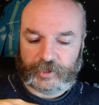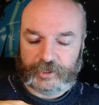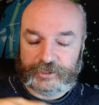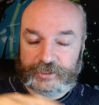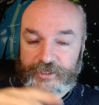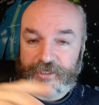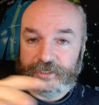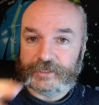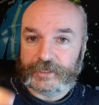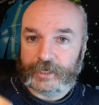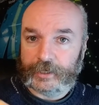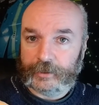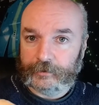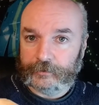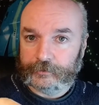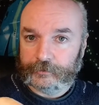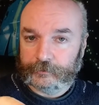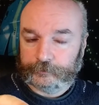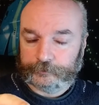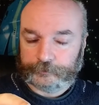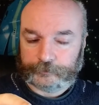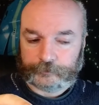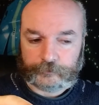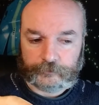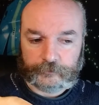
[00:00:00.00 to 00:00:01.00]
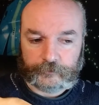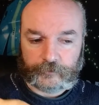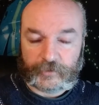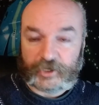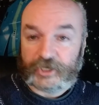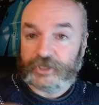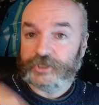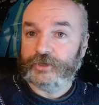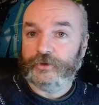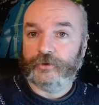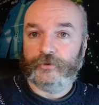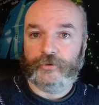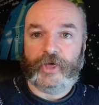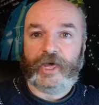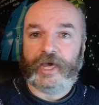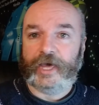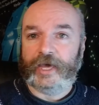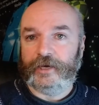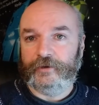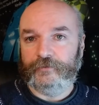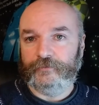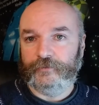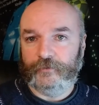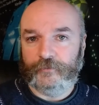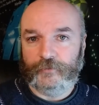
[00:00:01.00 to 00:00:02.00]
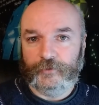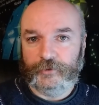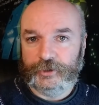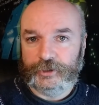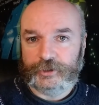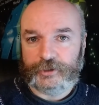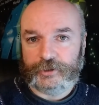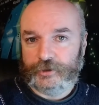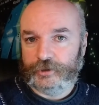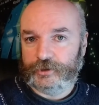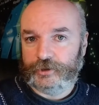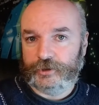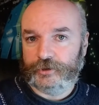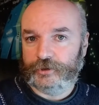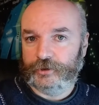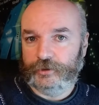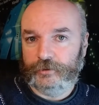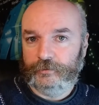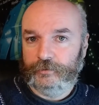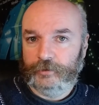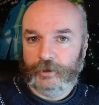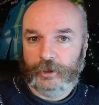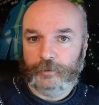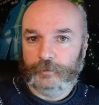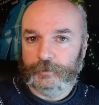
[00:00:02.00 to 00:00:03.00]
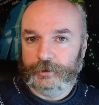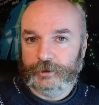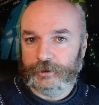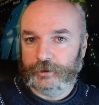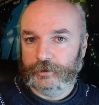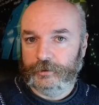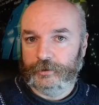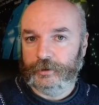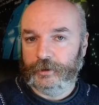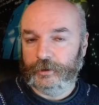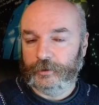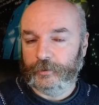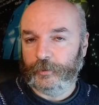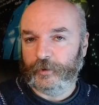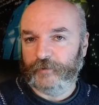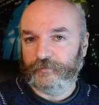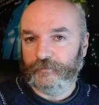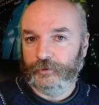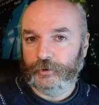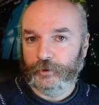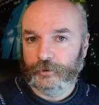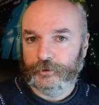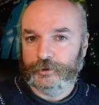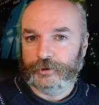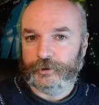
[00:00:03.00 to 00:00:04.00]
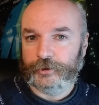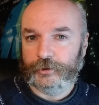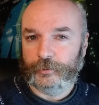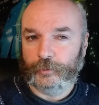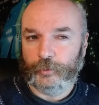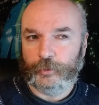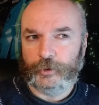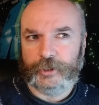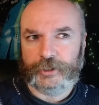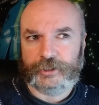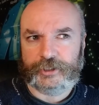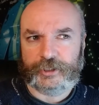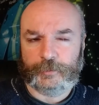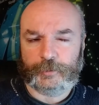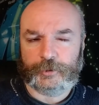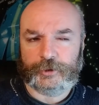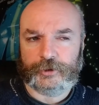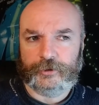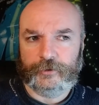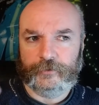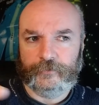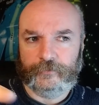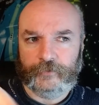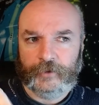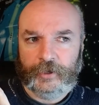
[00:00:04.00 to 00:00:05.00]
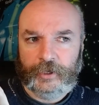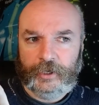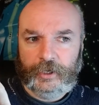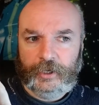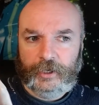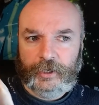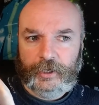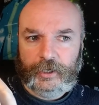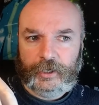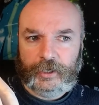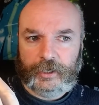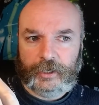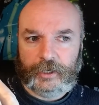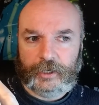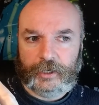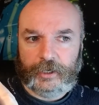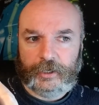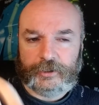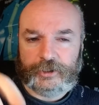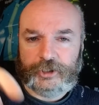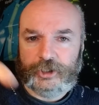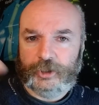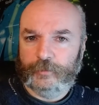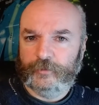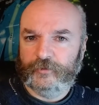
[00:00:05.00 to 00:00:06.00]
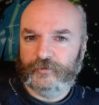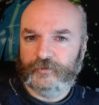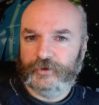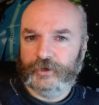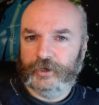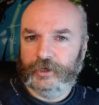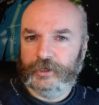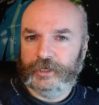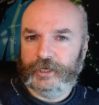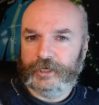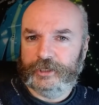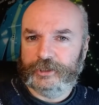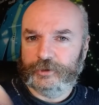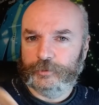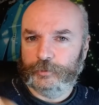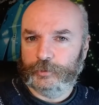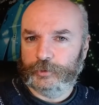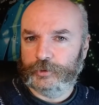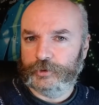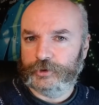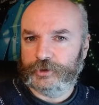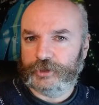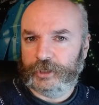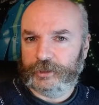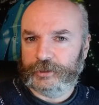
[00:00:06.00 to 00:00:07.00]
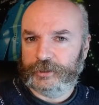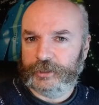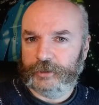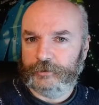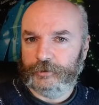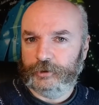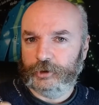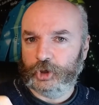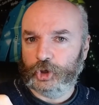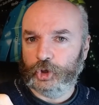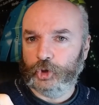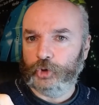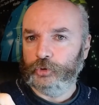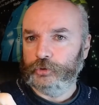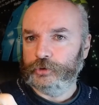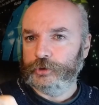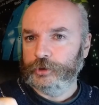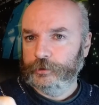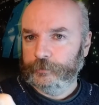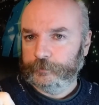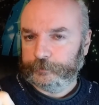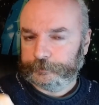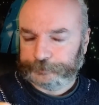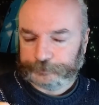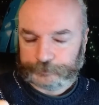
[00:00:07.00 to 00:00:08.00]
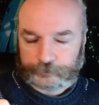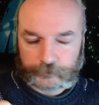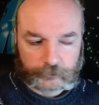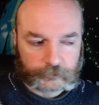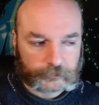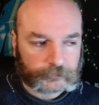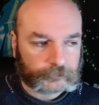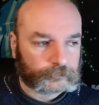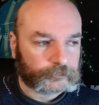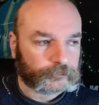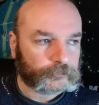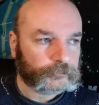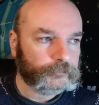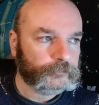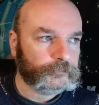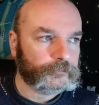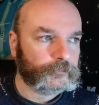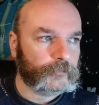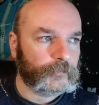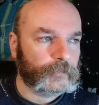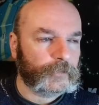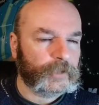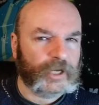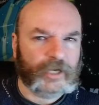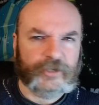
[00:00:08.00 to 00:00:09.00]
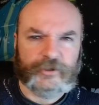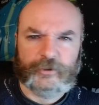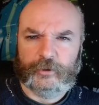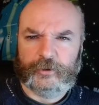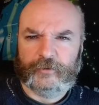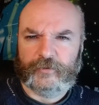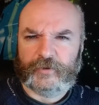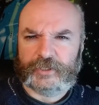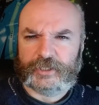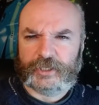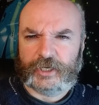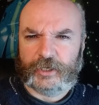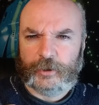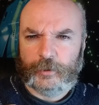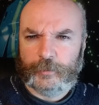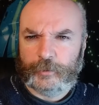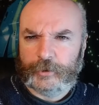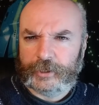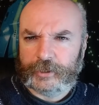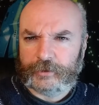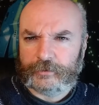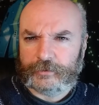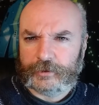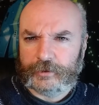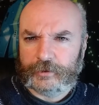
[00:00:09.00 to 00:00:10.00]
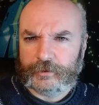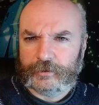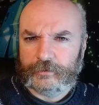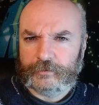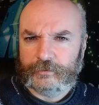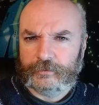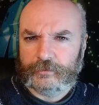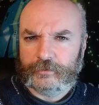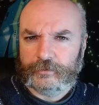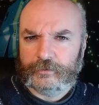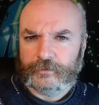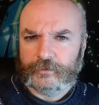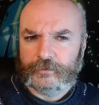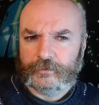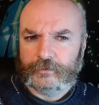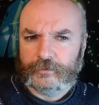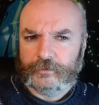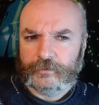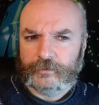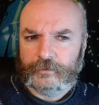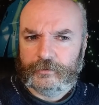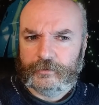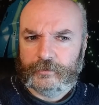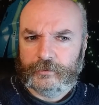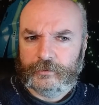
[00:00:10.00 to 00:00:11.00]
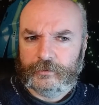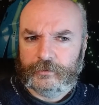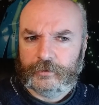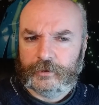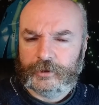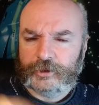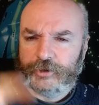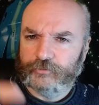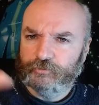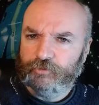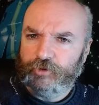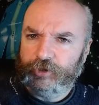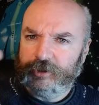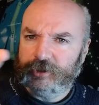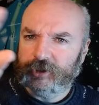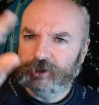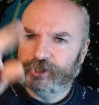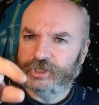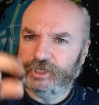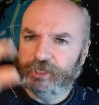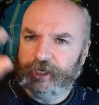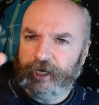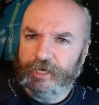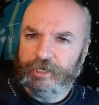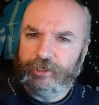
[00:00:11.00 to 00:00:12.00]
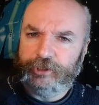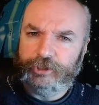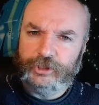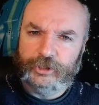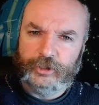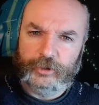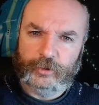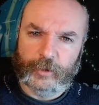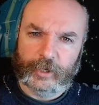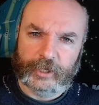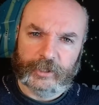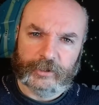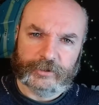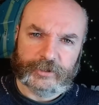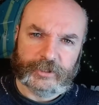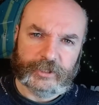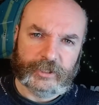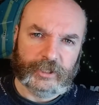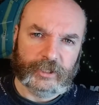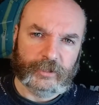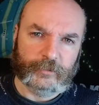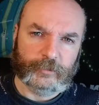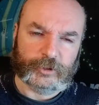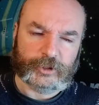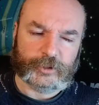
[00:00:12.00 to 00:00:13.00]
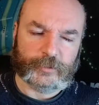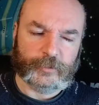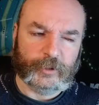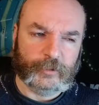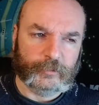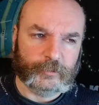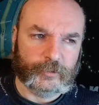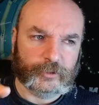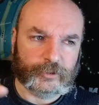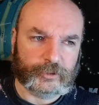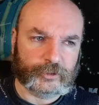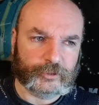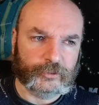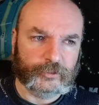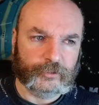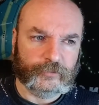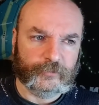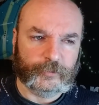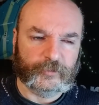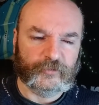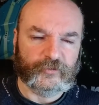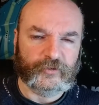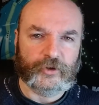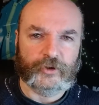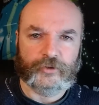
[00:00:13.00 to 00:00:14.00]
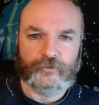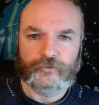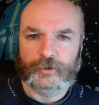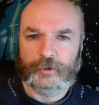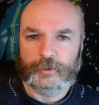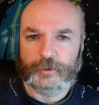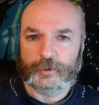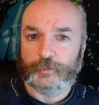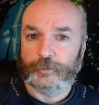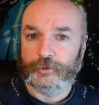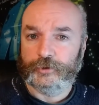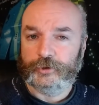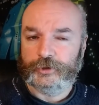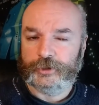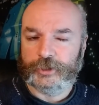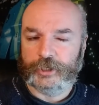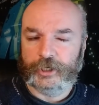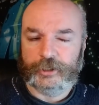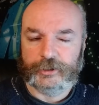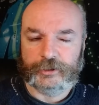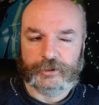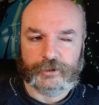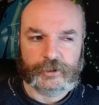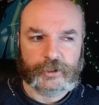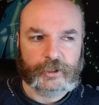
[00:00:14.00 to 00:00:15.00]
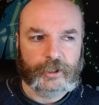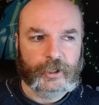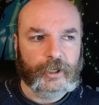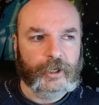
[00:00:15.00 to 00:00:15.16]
detailed. They're still there in 5th edition, it's just that nobody's haven't gone to them, with the exception of Tomb of Annihilation, which was set down in Hult. I don't know if that's how you pronounce it. It's written Chult. I'm not sure on Forgotten Realms pronunciations.